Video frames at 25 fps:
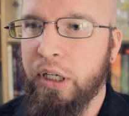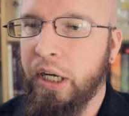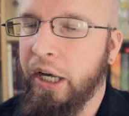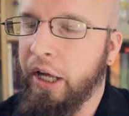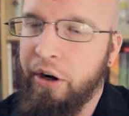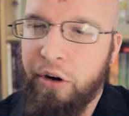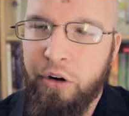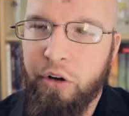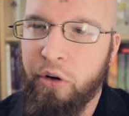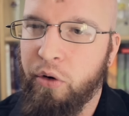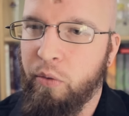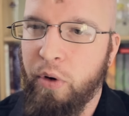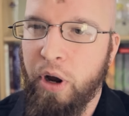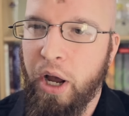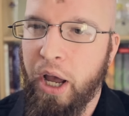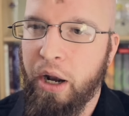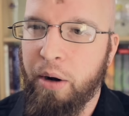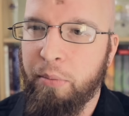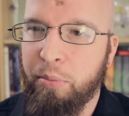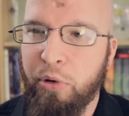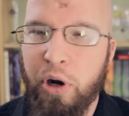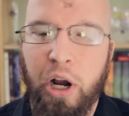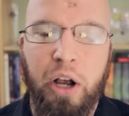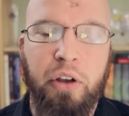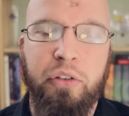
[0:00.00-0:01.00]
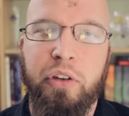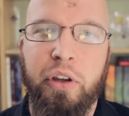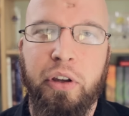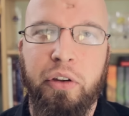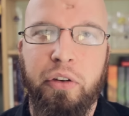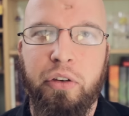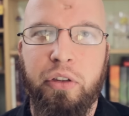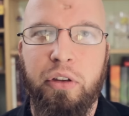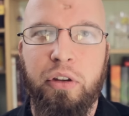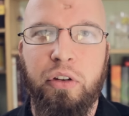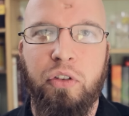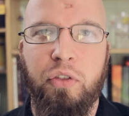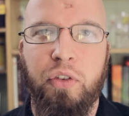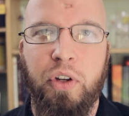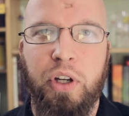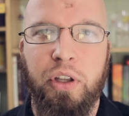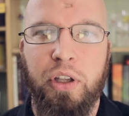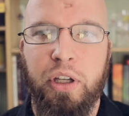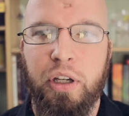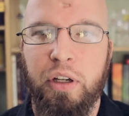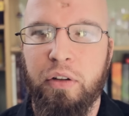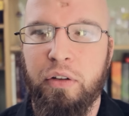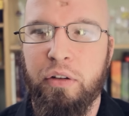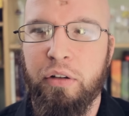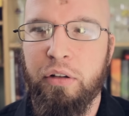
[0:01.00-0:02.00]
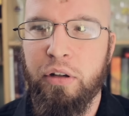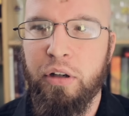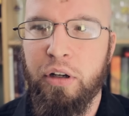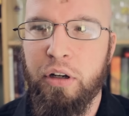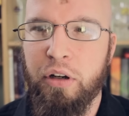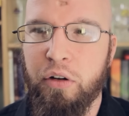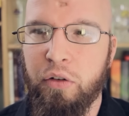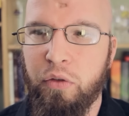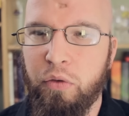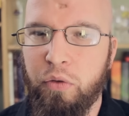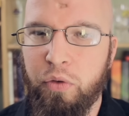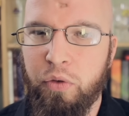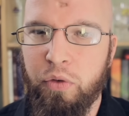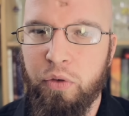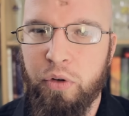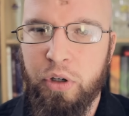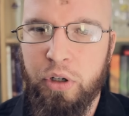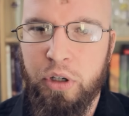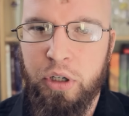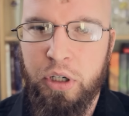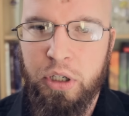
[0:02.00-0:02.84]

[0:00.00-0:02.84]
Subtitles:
I don't know how to process these feelings of,